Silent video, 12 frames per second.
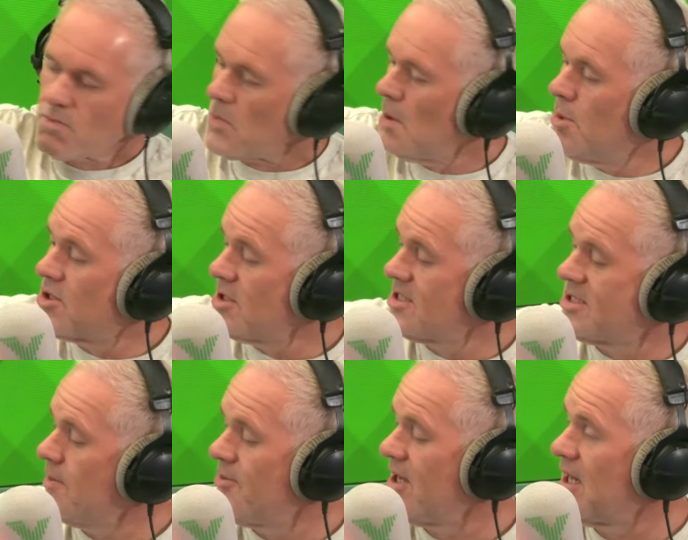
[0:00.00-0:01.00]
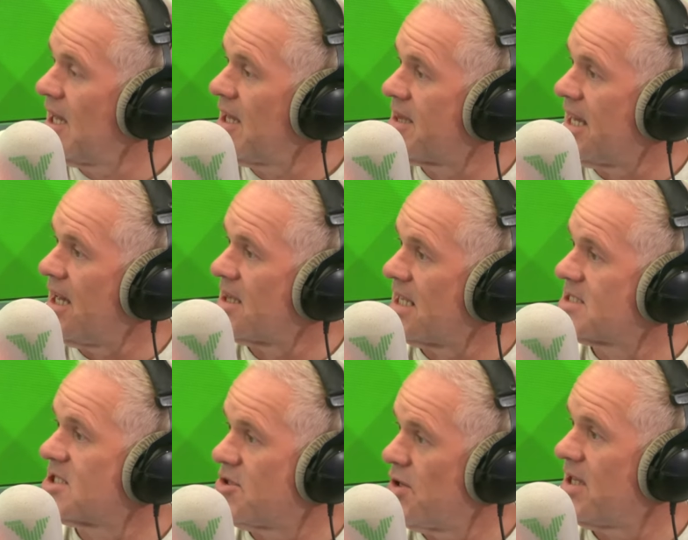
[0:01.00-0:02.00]
But does something like that, that's
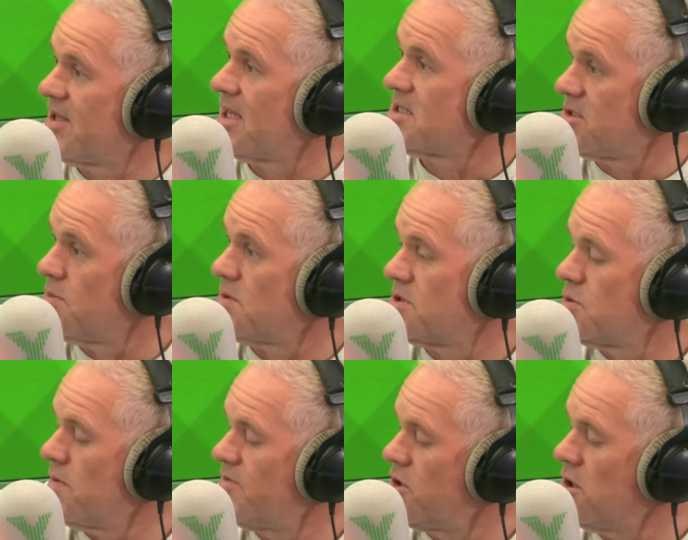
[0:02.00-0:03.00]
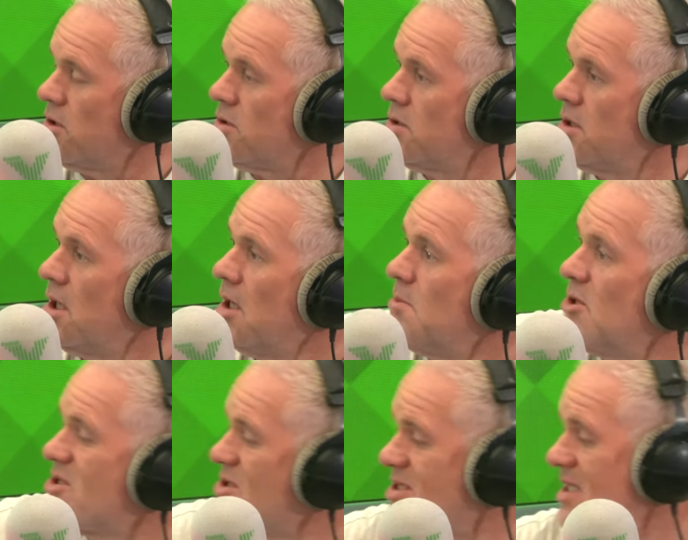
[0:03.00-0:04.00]
a great thing to have done,
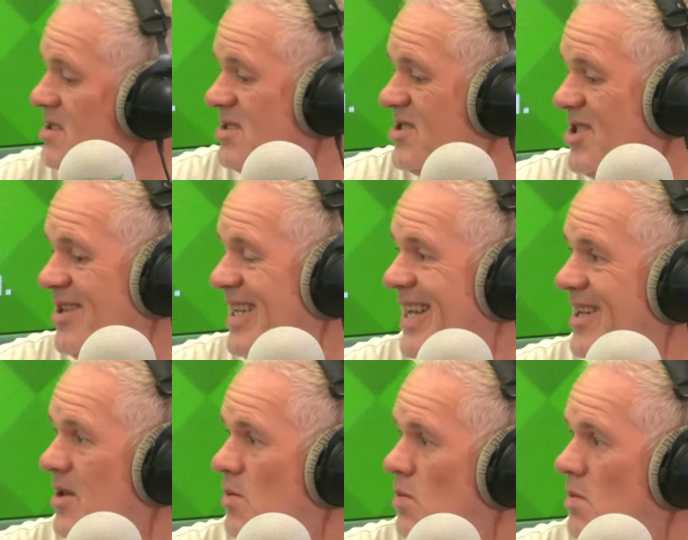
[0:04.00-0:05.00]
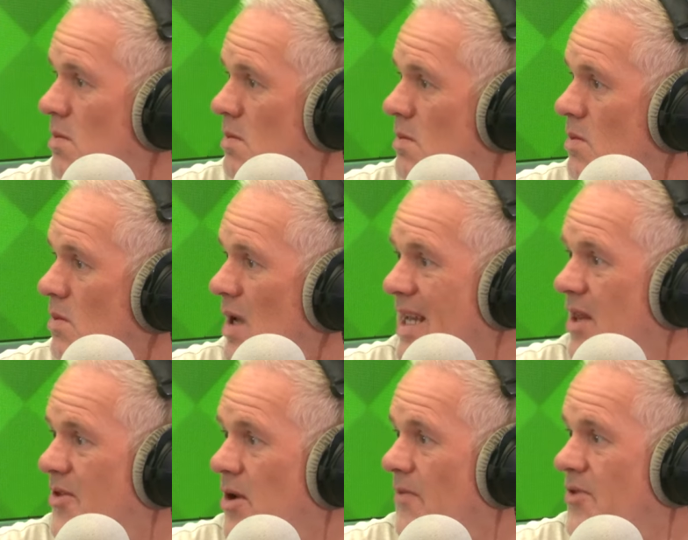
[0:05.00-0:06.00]
but do you get
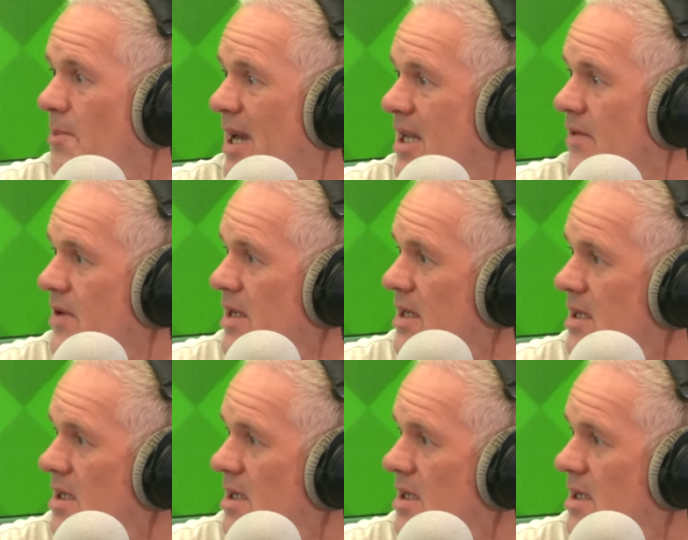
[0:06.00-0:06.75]
anything off the back of it?